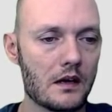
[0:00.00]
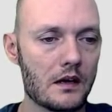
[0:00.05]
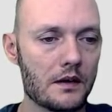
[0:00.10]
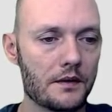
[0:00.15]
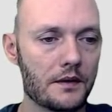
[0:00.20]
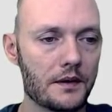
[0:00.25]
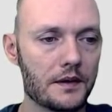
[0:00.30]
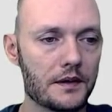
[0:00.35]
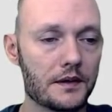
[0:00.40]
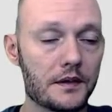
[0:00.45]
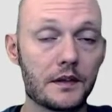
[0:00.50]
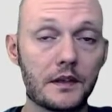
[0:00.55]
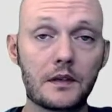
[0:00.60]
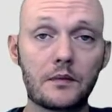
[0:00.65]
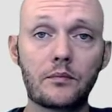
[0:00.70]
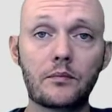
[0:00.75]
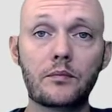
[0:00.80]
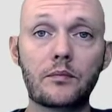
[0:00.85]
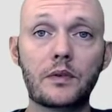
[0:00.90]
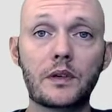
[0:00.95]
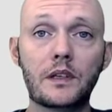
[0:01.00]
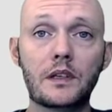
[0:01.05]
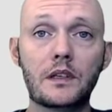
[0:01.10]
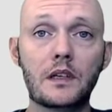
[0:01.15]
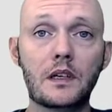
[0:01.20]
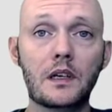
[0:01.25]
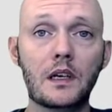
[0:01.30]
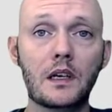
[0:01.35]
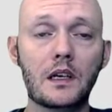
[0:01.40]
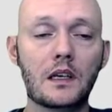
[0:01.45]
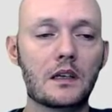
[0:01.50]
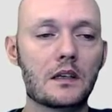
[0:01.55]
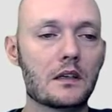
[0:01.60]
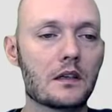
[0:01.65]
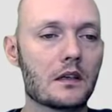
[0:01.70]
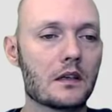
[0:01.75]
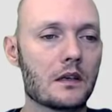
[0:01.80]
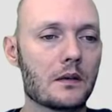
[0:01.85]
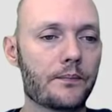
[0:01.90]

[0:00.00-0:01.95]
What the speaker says: which is pretty neat.